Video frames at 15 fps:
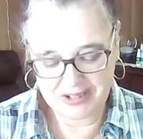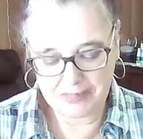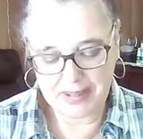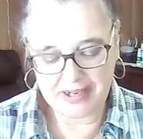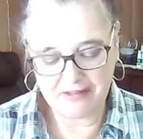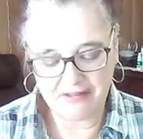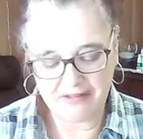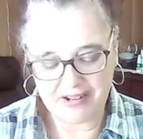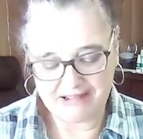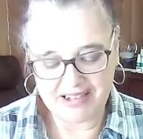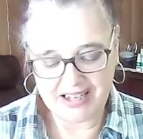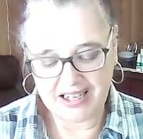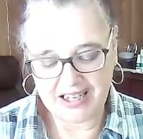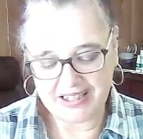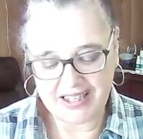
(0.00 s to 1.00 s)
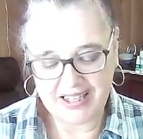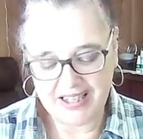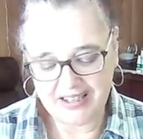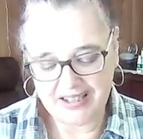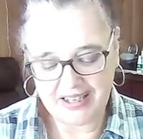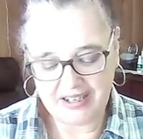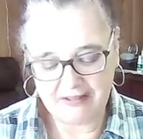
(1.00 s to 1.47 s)
being very clear,
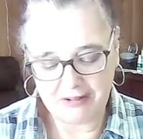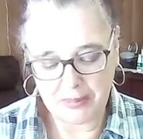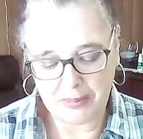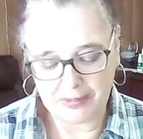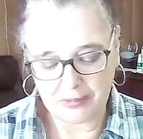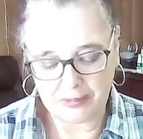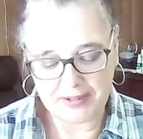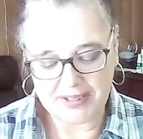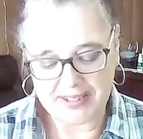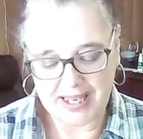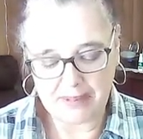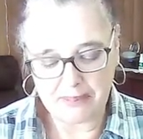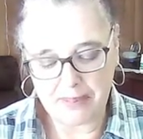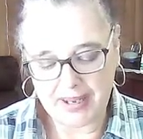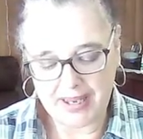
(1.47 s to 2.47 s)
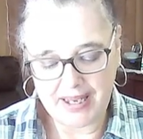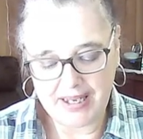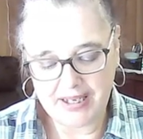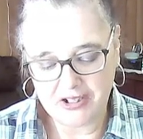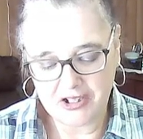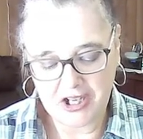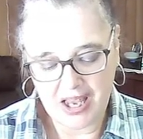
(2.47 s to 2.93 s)
and everyone on the same
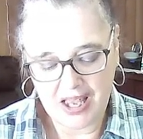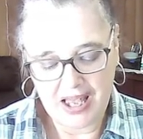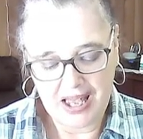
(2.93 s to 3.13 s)
page.